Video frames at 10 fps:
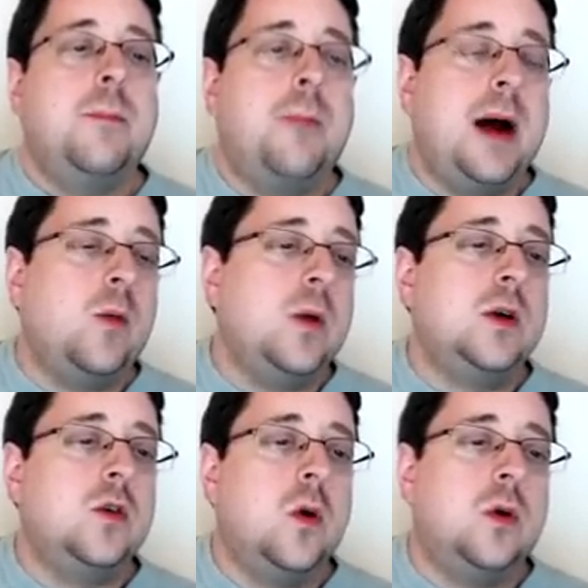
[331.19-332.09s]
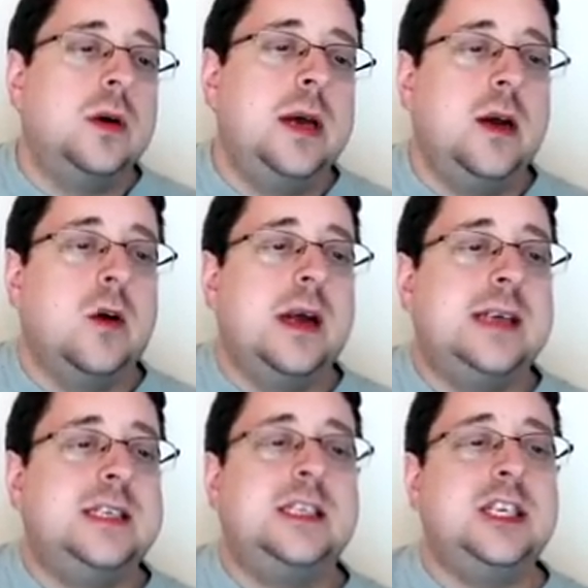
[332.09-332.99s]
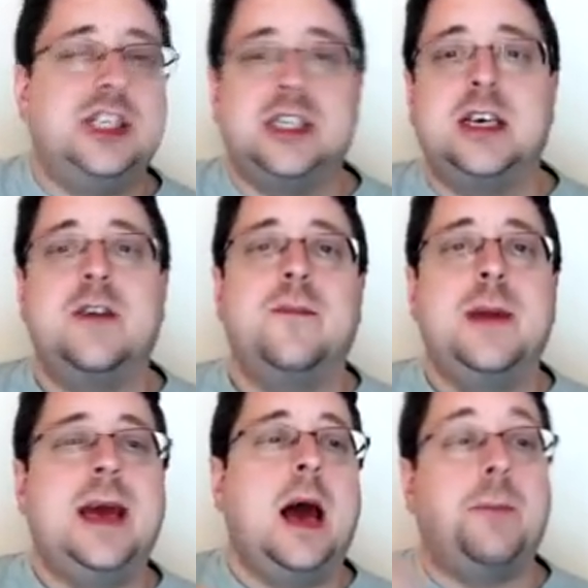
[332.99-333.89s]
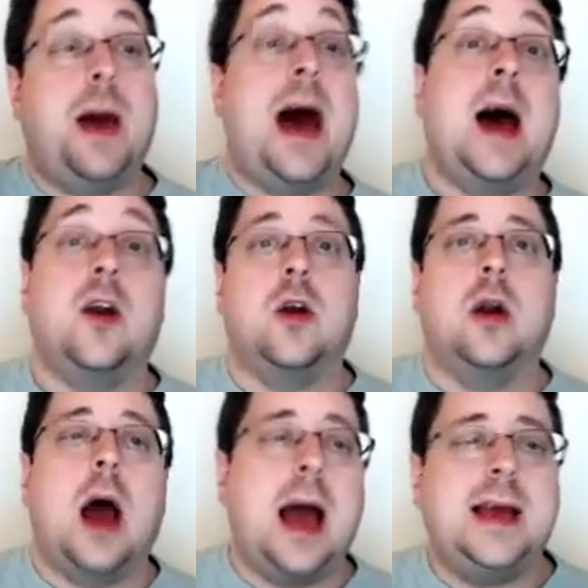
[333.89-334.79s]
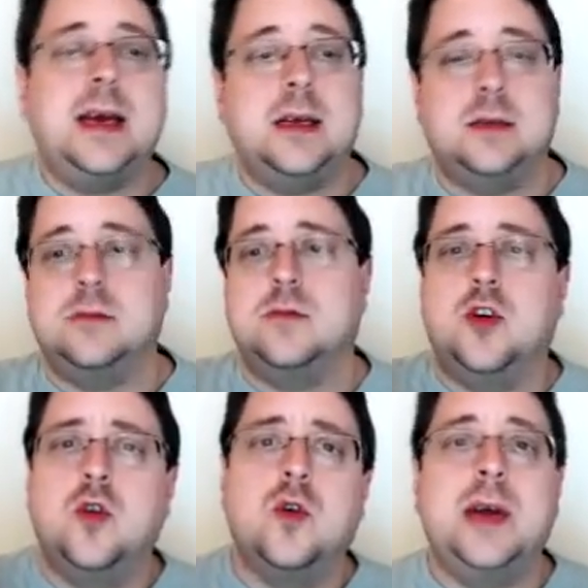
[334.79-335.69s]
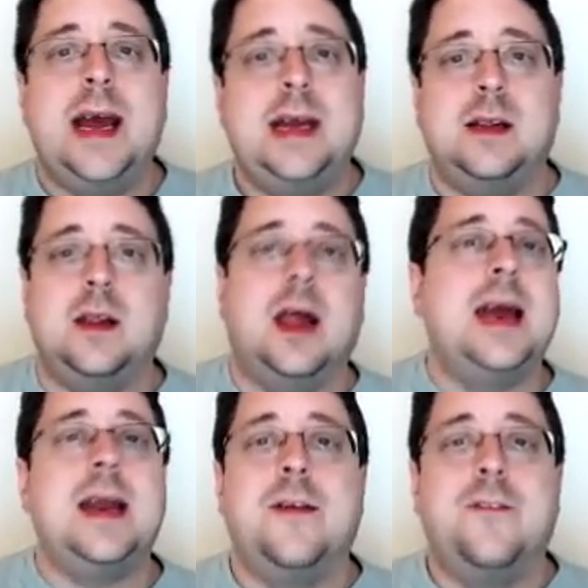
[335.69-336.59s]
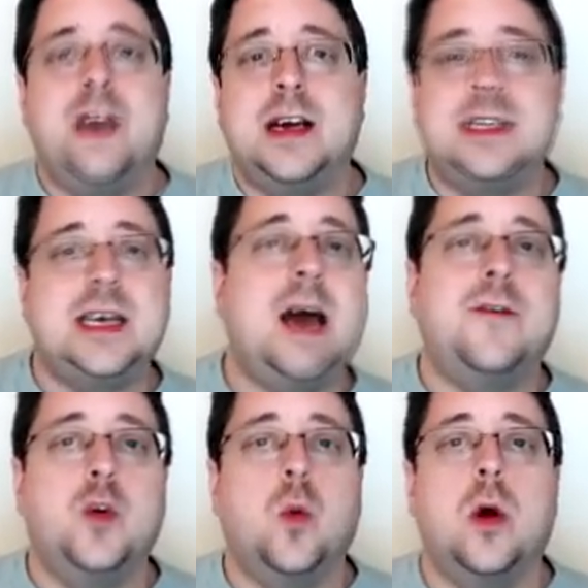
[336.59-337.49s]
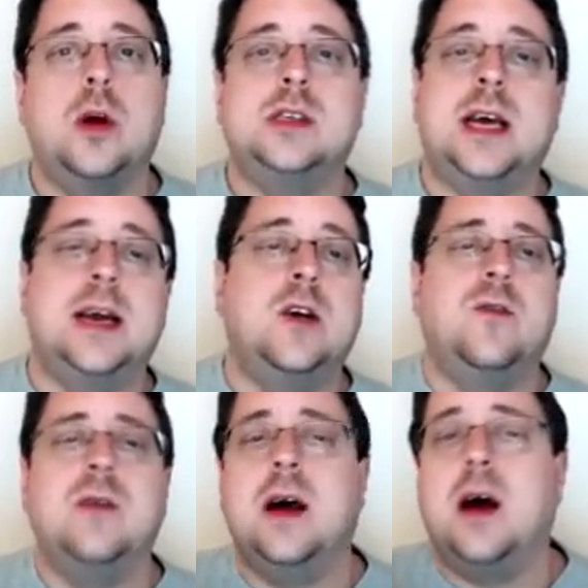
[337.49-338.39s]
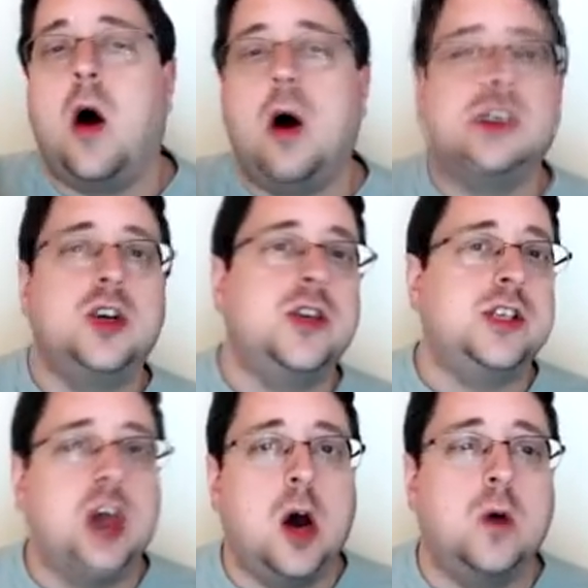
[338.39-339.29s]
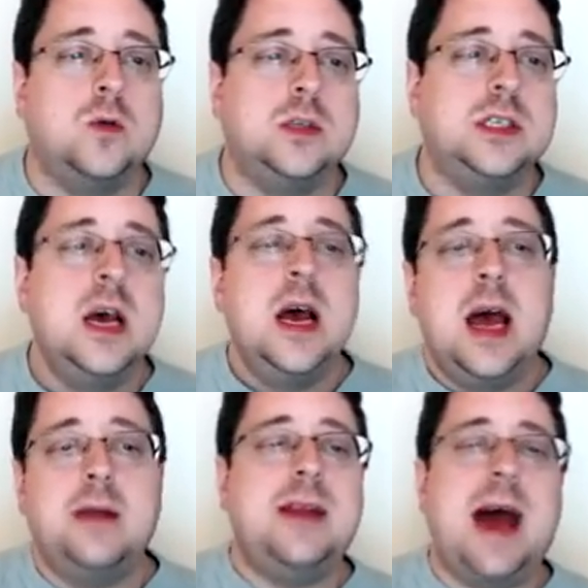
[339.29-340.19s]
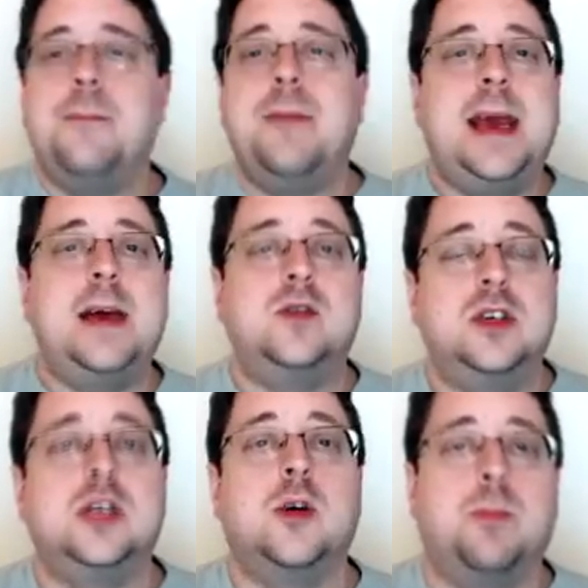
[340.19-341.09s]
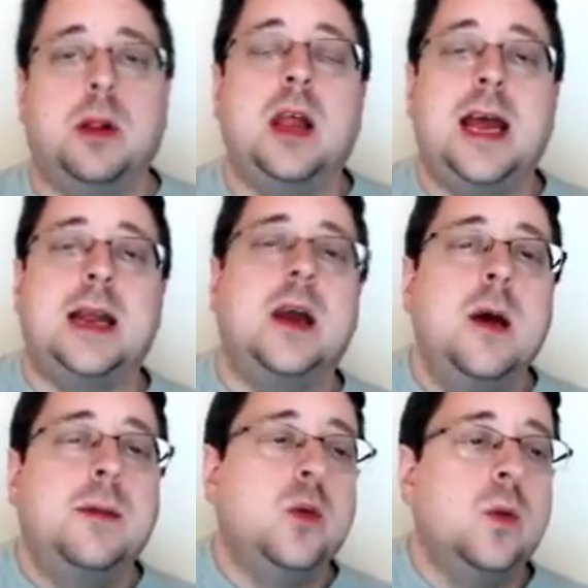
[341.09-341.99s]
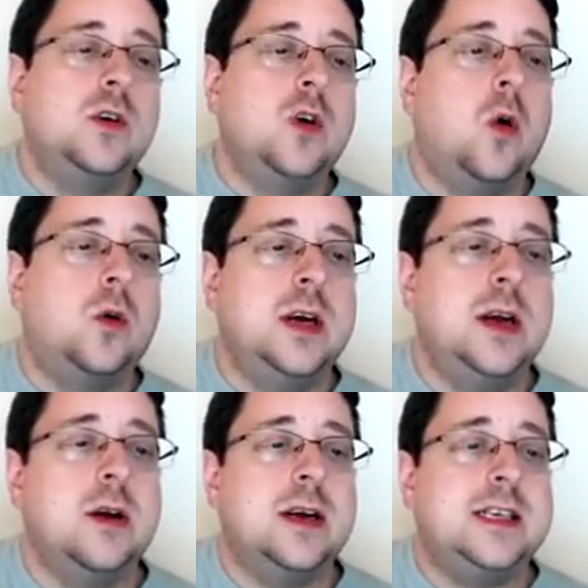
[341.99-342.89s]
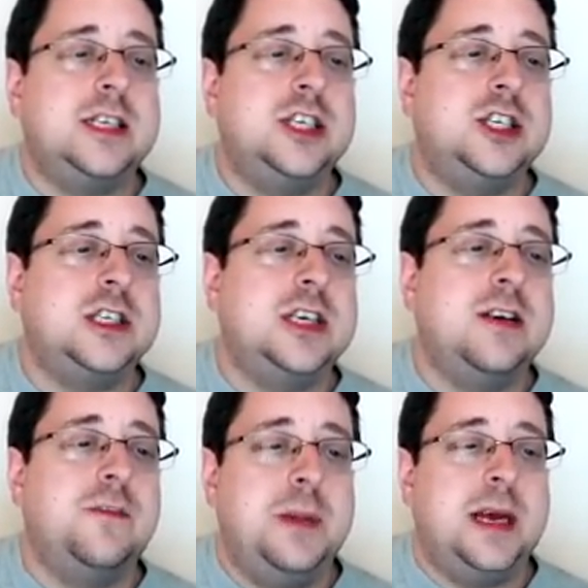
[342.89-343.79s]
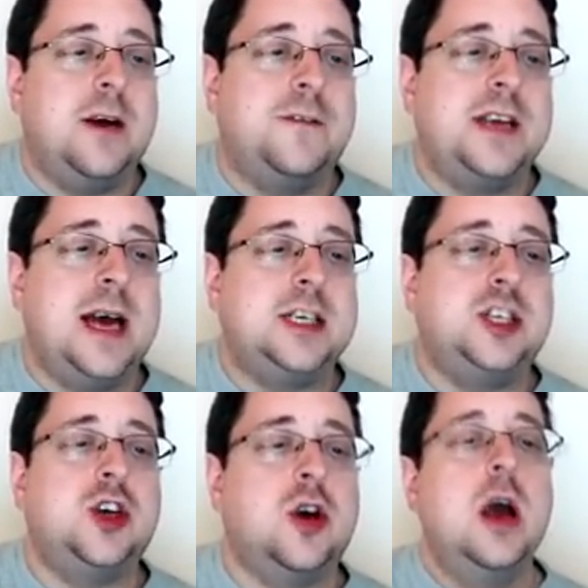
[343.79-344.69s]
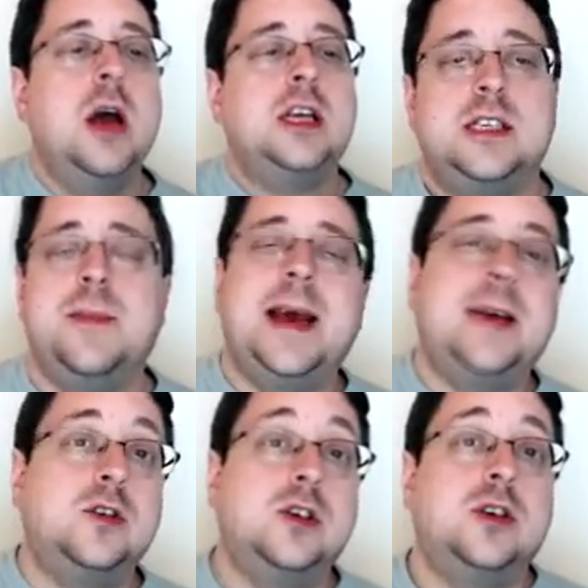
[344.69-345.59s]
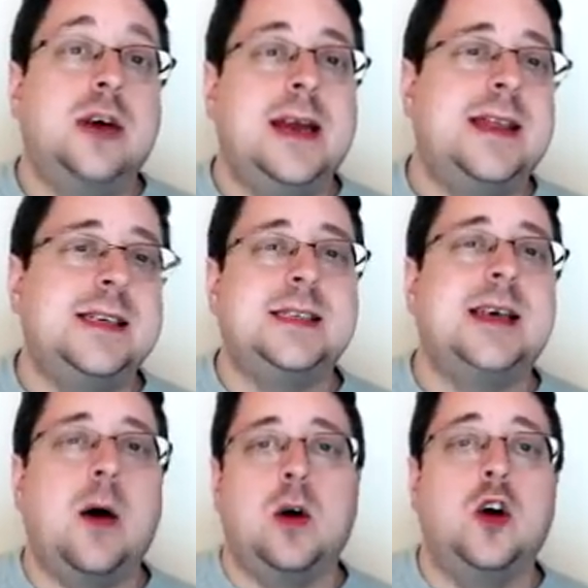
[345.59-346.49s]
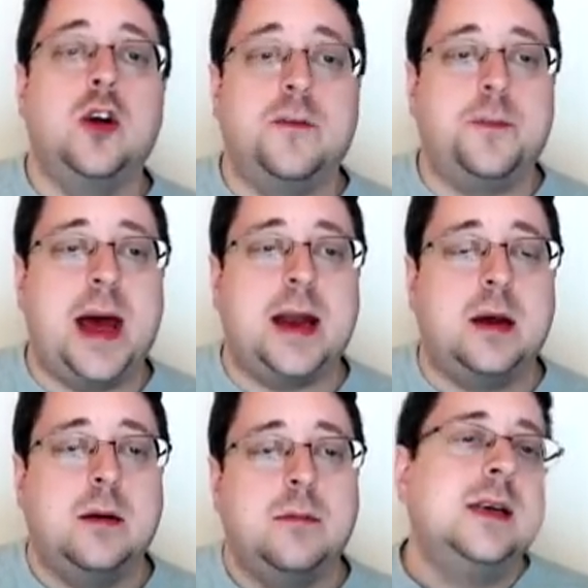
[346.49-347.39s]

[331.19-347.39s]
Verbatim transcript: My real goal here is to just give me a pattern. I can create lighting effects afterwards. I can alter the tones and not make it look so plain. But the real goal here is to just give me enough texture to make it look like this is how it could have been.